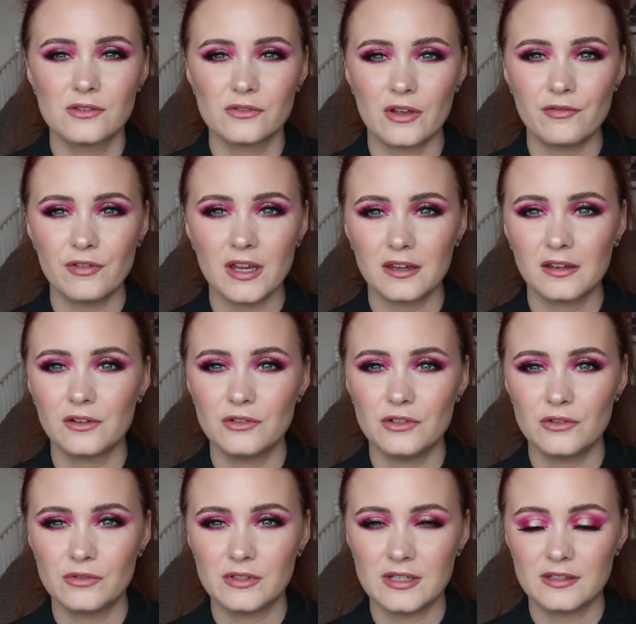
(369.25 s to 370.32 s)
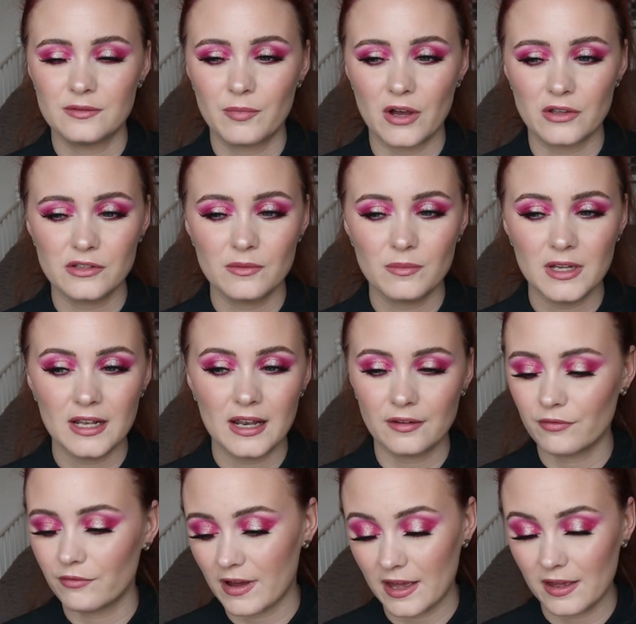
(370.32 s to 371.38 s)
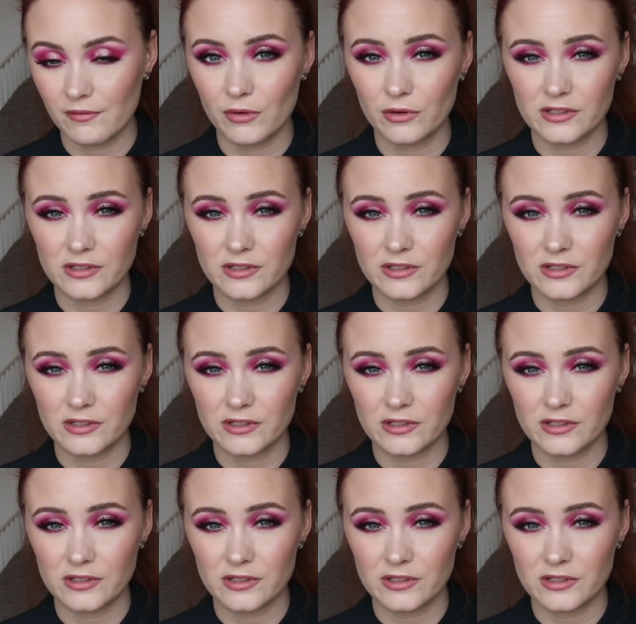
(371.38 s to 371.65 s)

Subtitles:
So I think I could use this possibly like 5